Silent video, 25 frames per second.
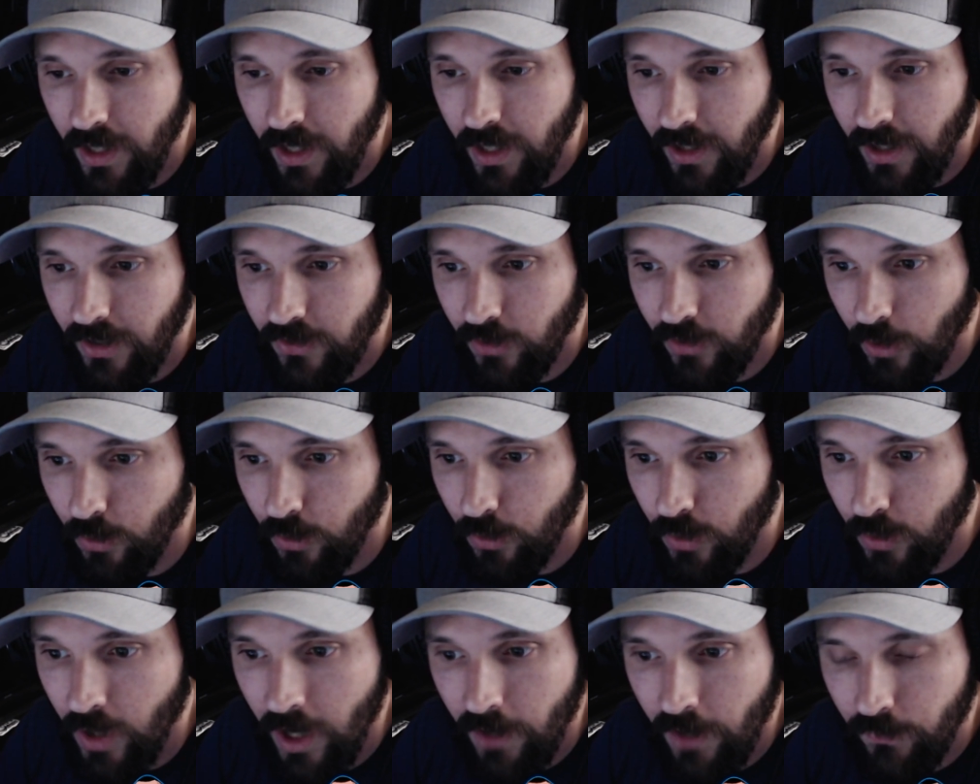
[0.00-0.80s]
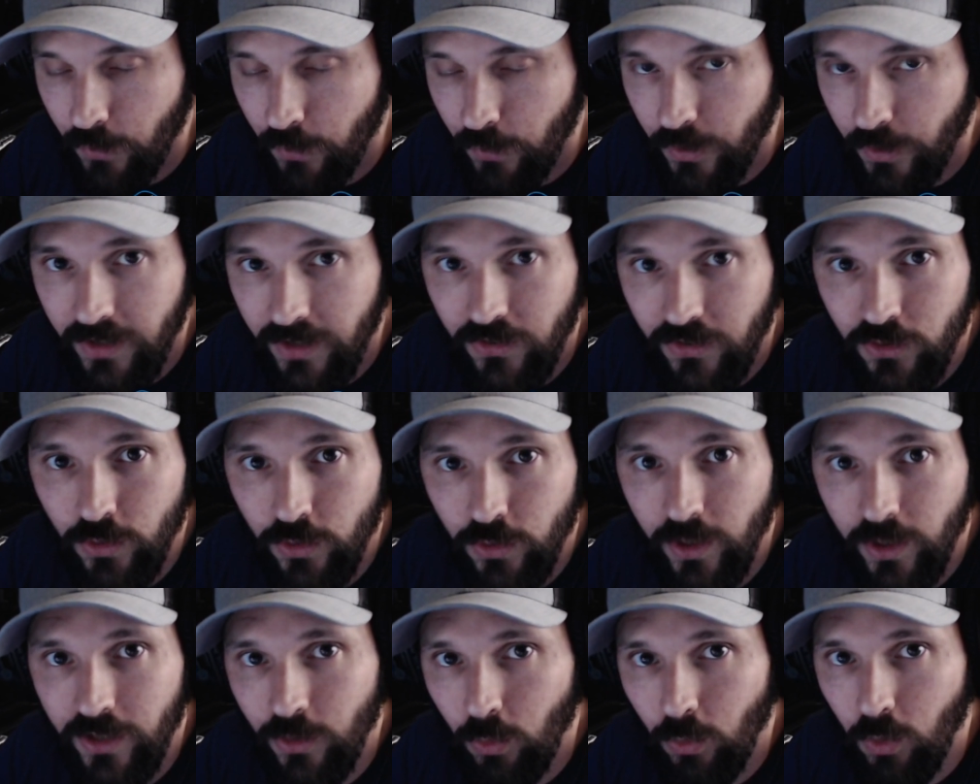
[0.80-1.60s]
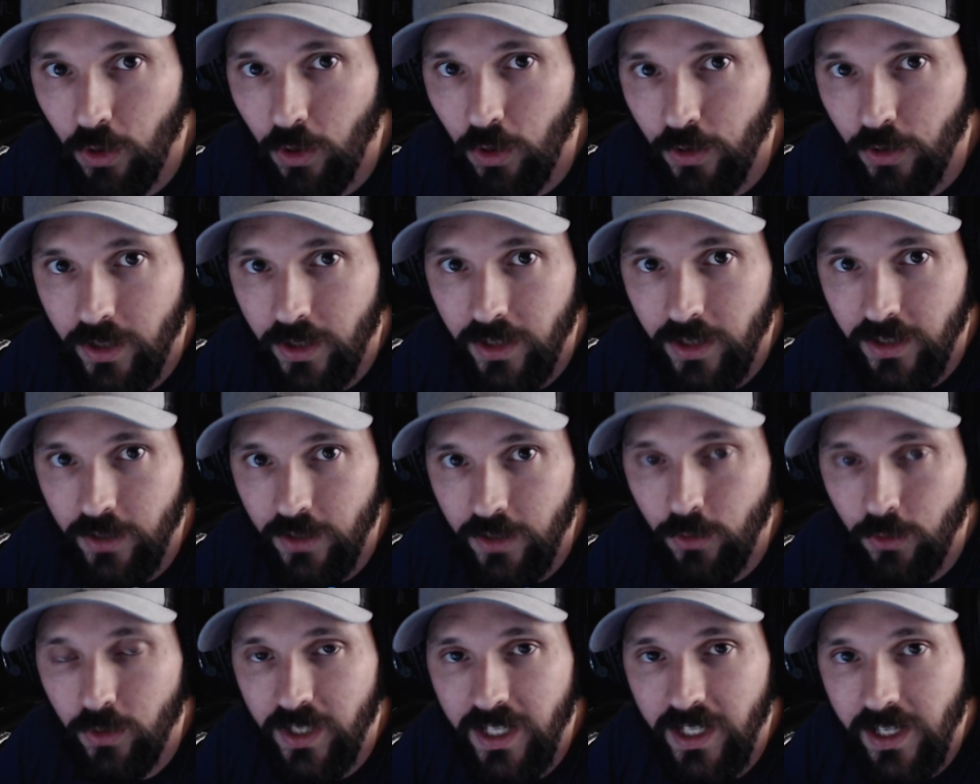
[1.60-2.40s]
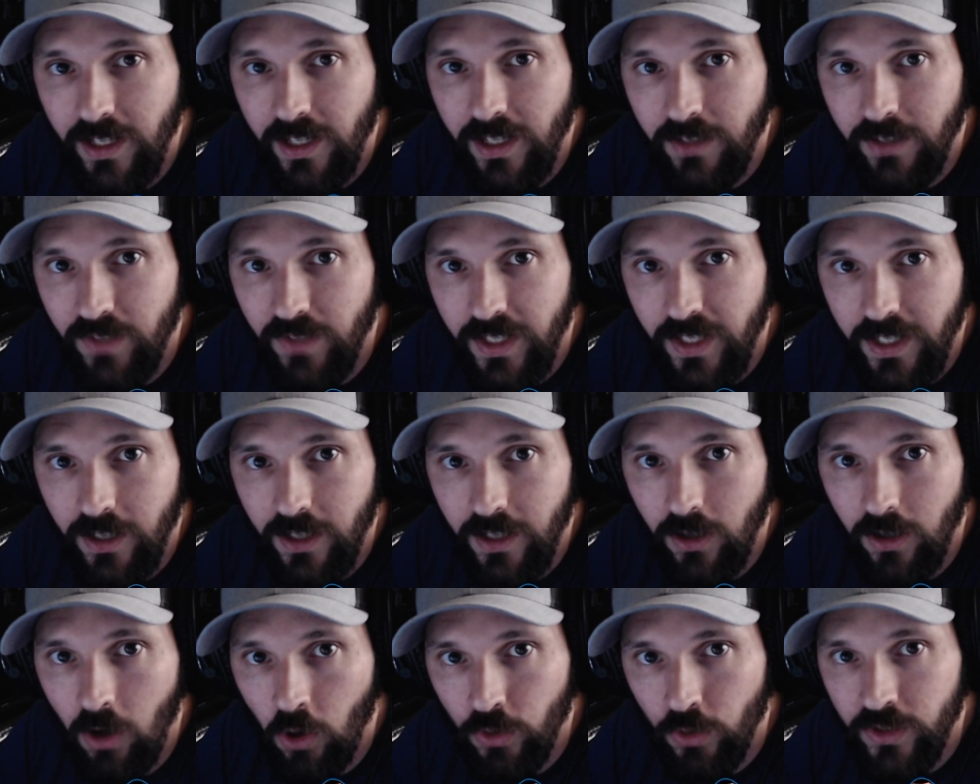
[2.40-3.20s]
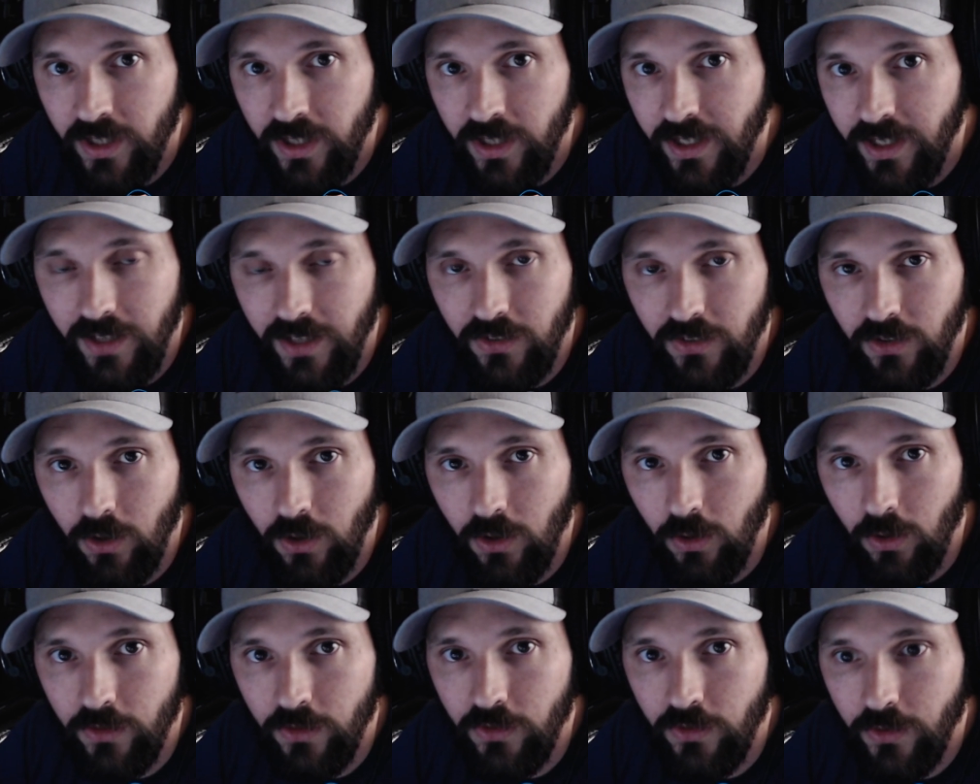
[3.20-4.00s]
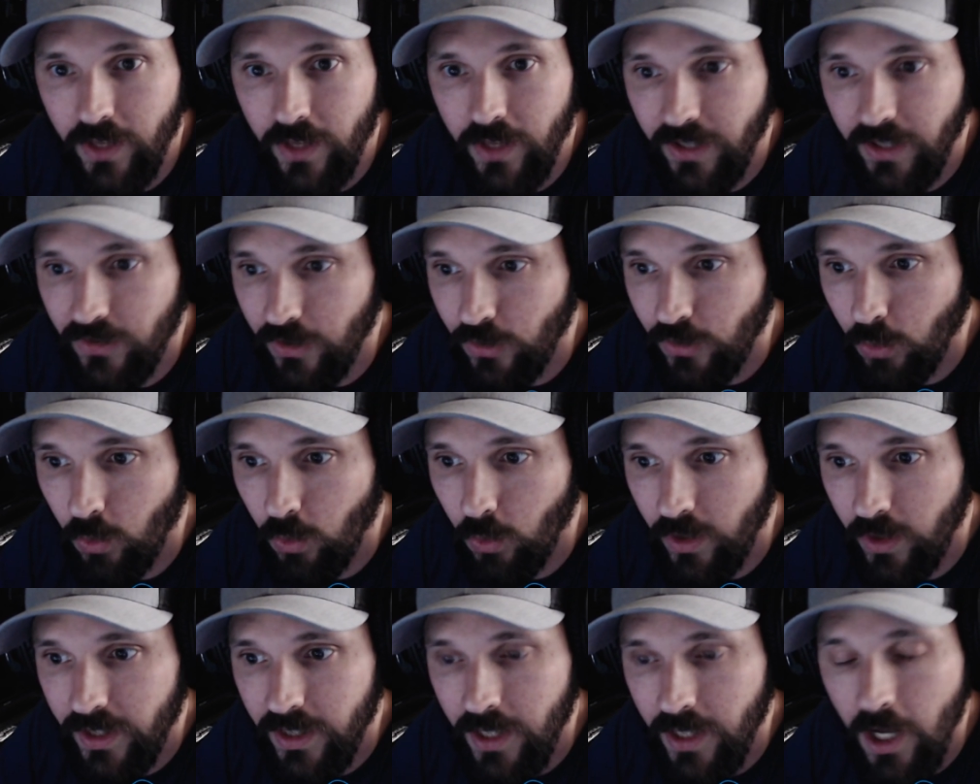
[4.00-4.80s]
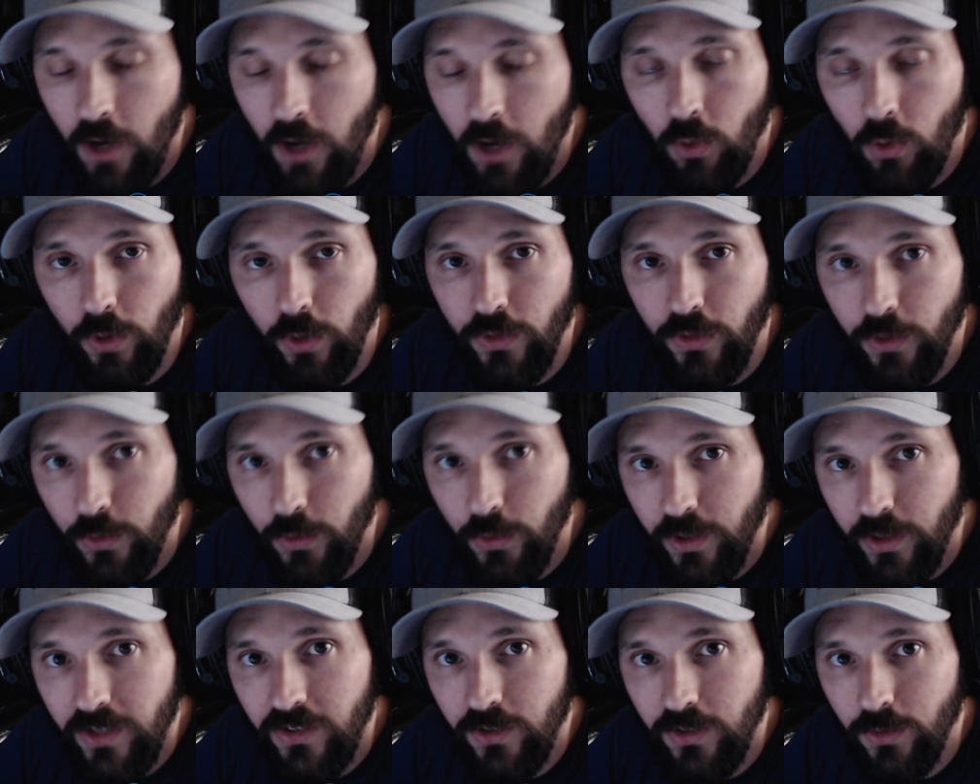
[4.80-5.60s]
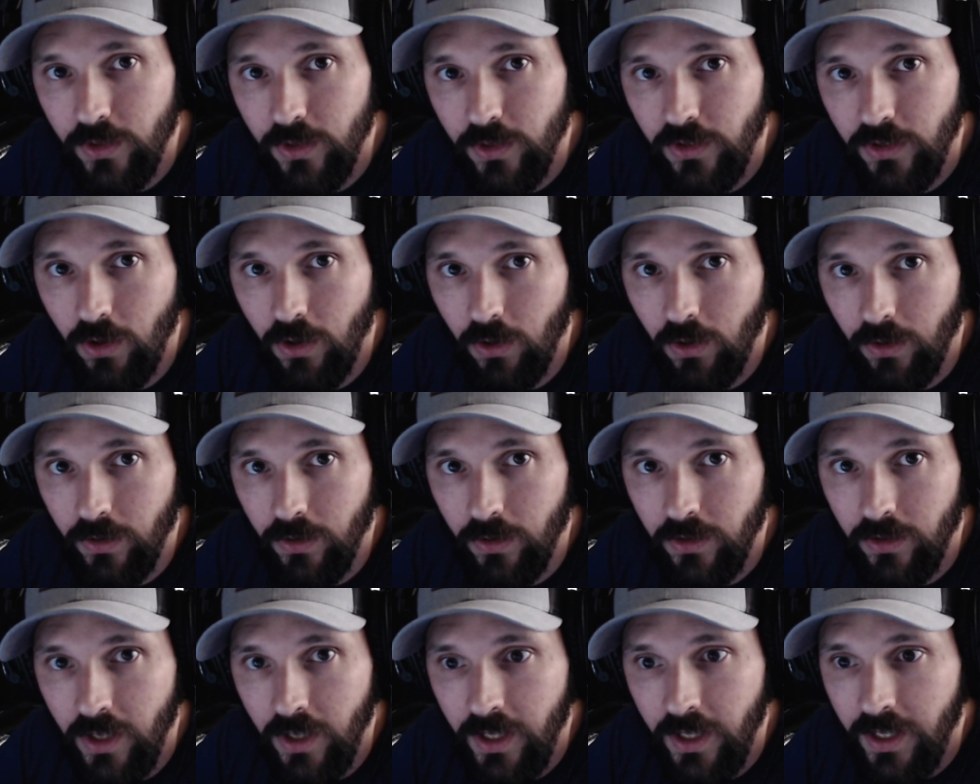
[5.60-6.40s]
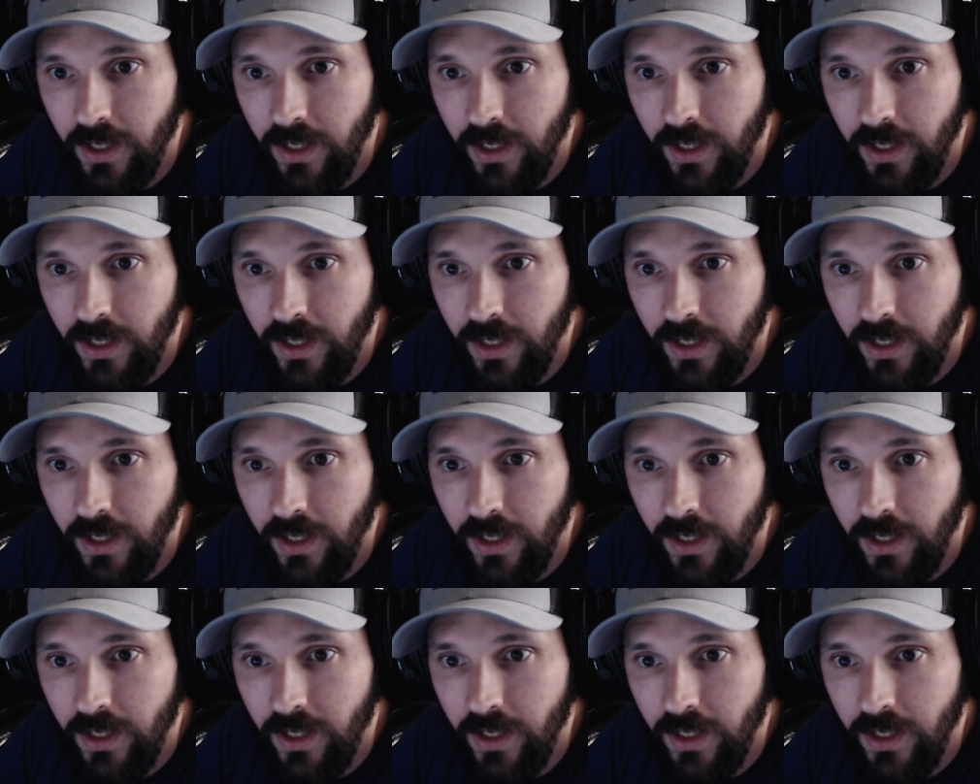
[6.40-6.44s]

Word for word: So for this trick to work, you will need an NVIDIA RTX card. So that's a 20 or a 30 series card.